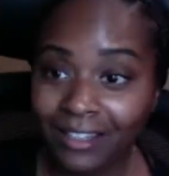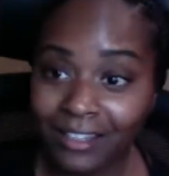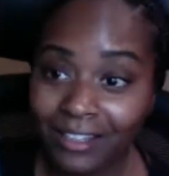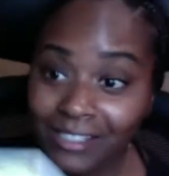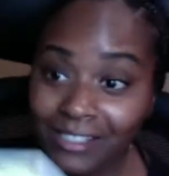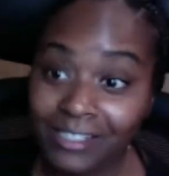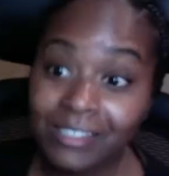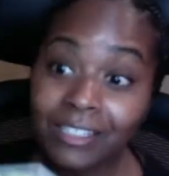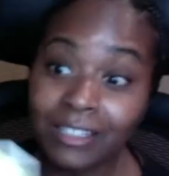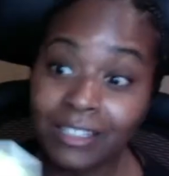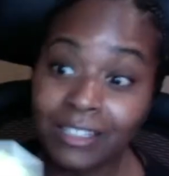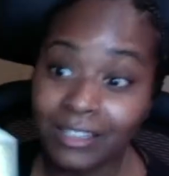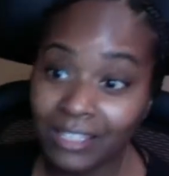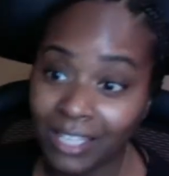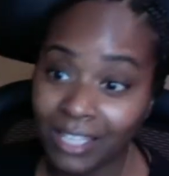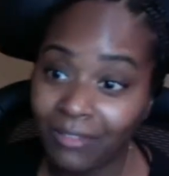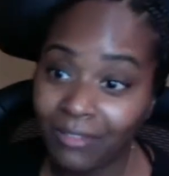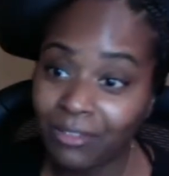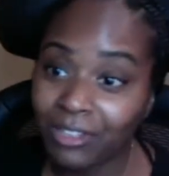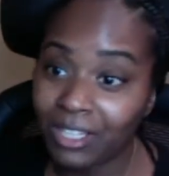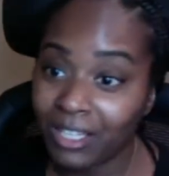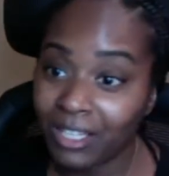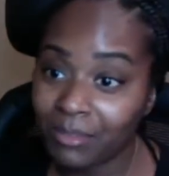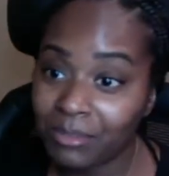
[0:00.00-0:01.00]
It's the
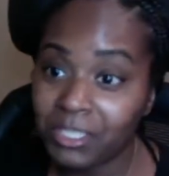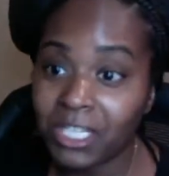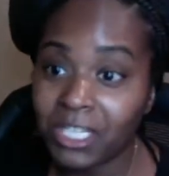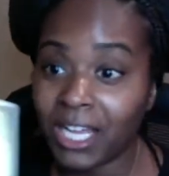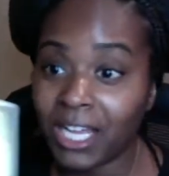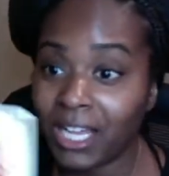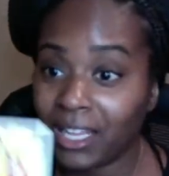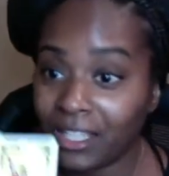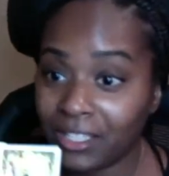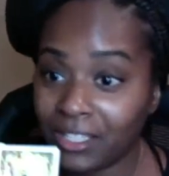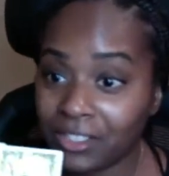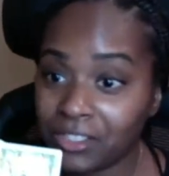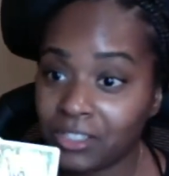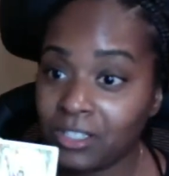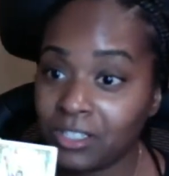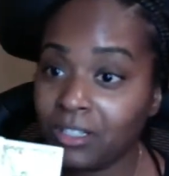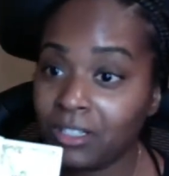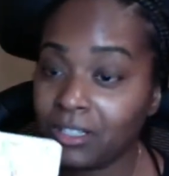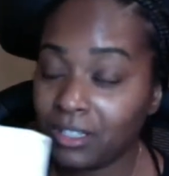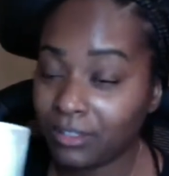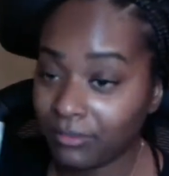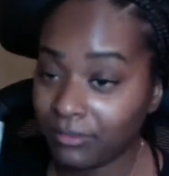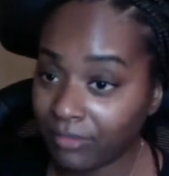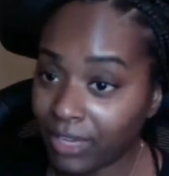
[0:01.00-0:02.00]
level up challenge,
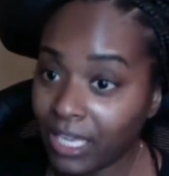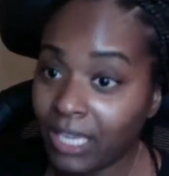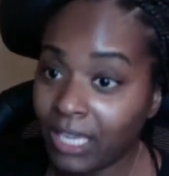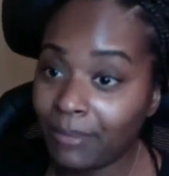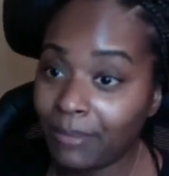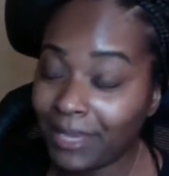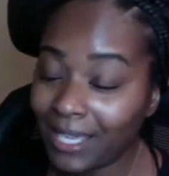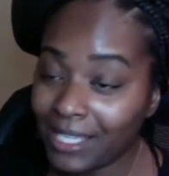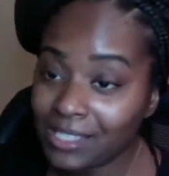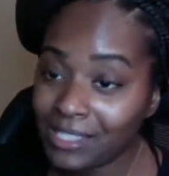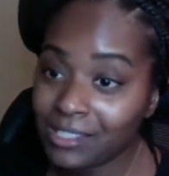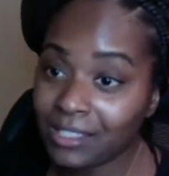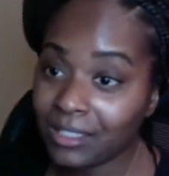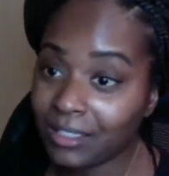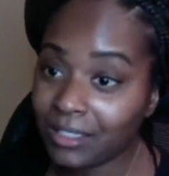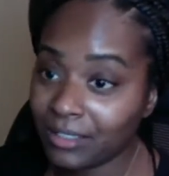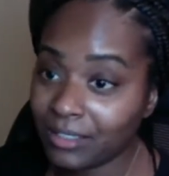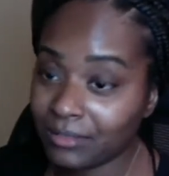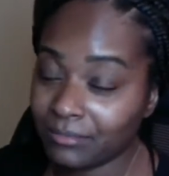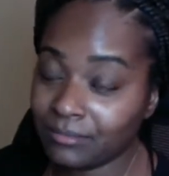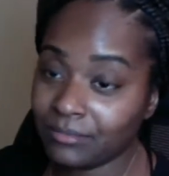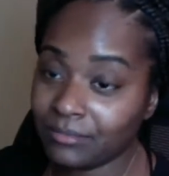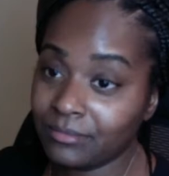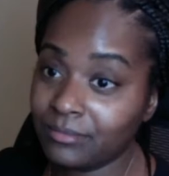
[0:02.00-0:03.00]
divine
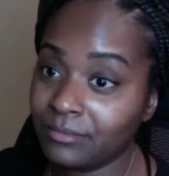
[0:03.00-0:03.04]
masculine.